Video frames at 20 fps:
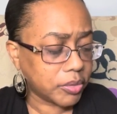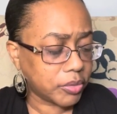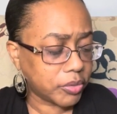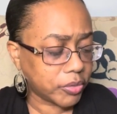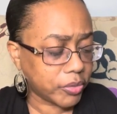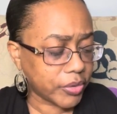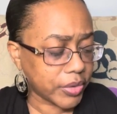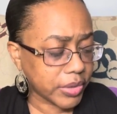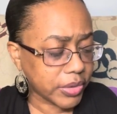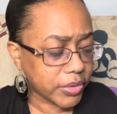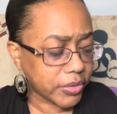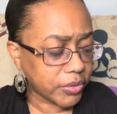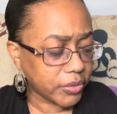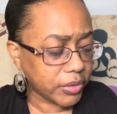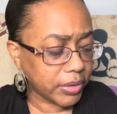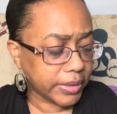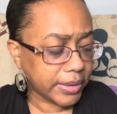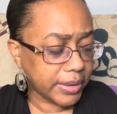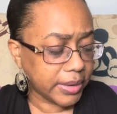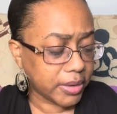crystal
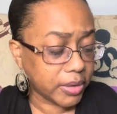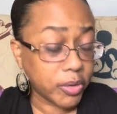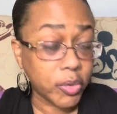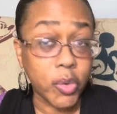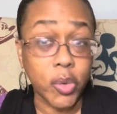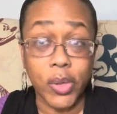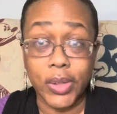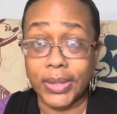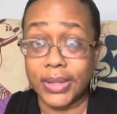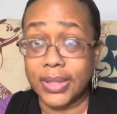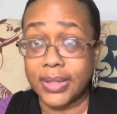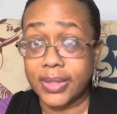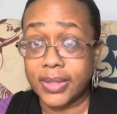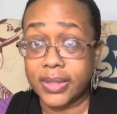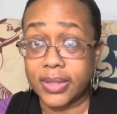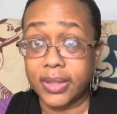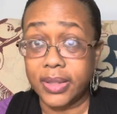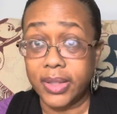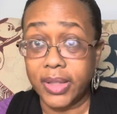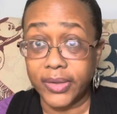clear
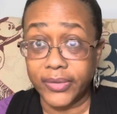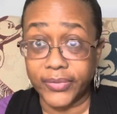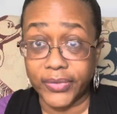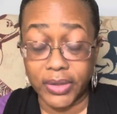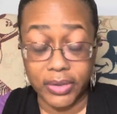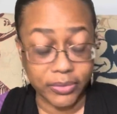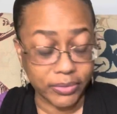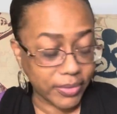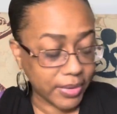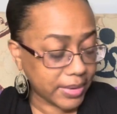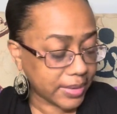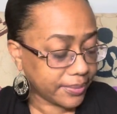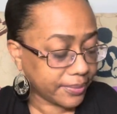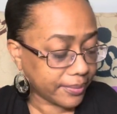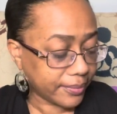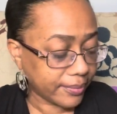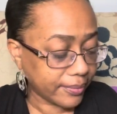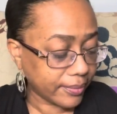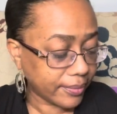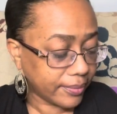cordless earphones,
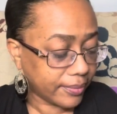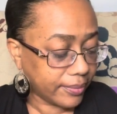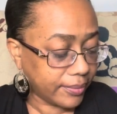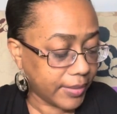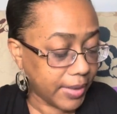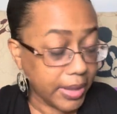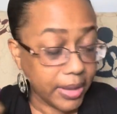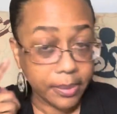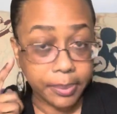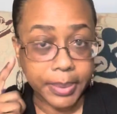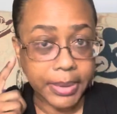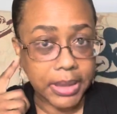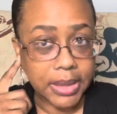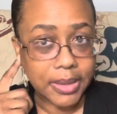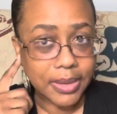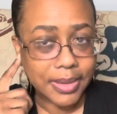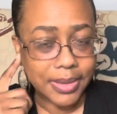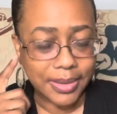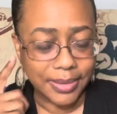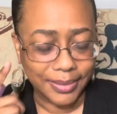
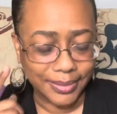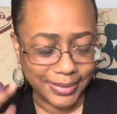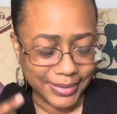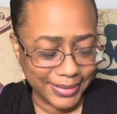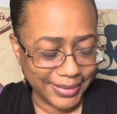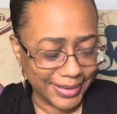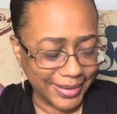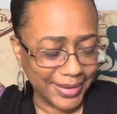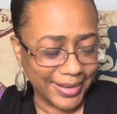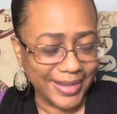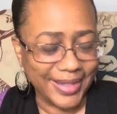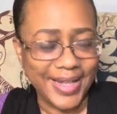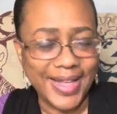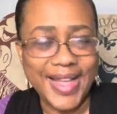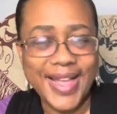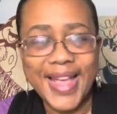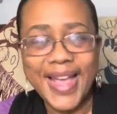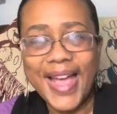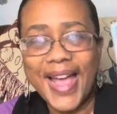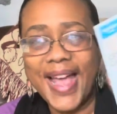earplugs.
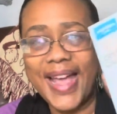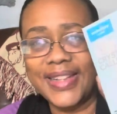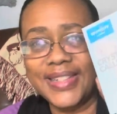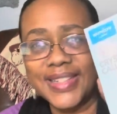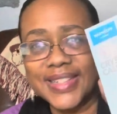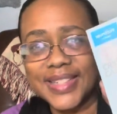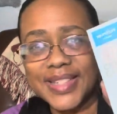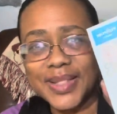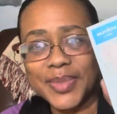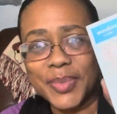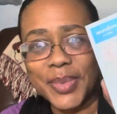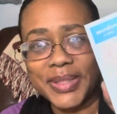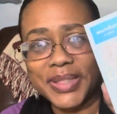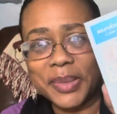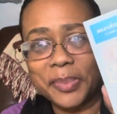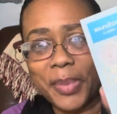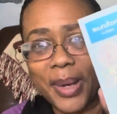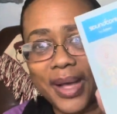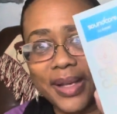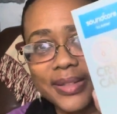And this is what the
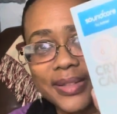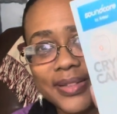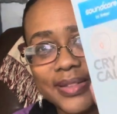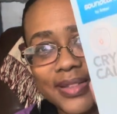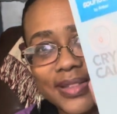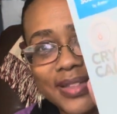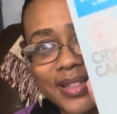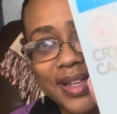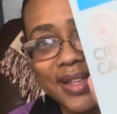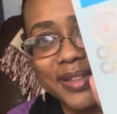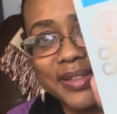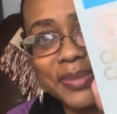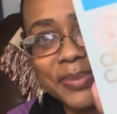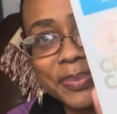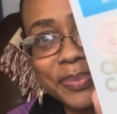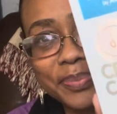box looks like.